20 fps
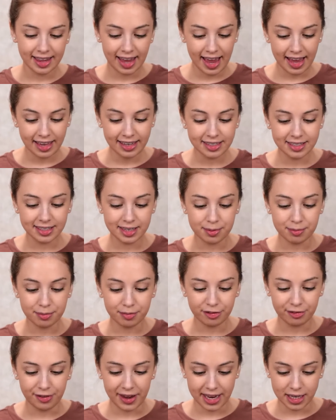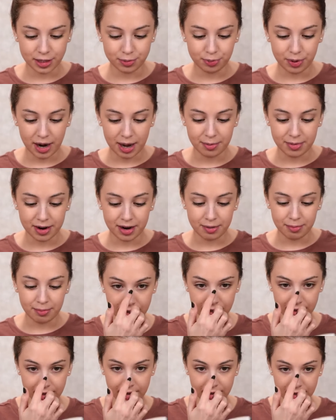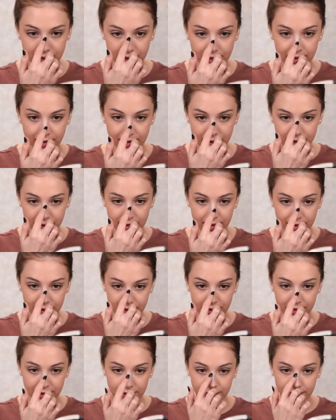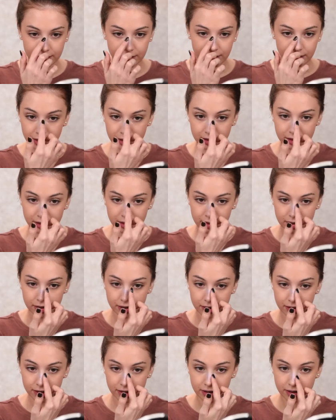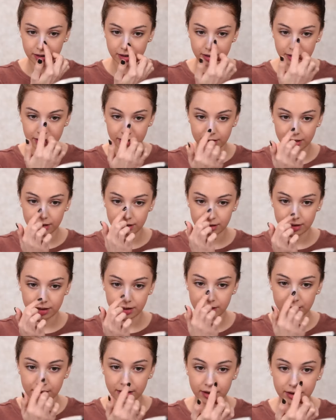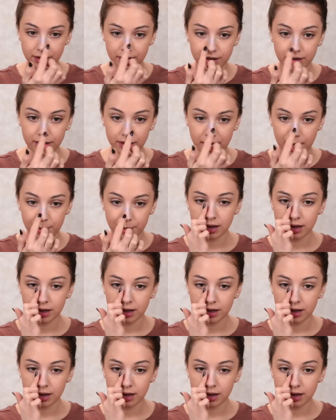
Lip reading: take some face primer meant for oily skin, which you know that will absorb the excess oils,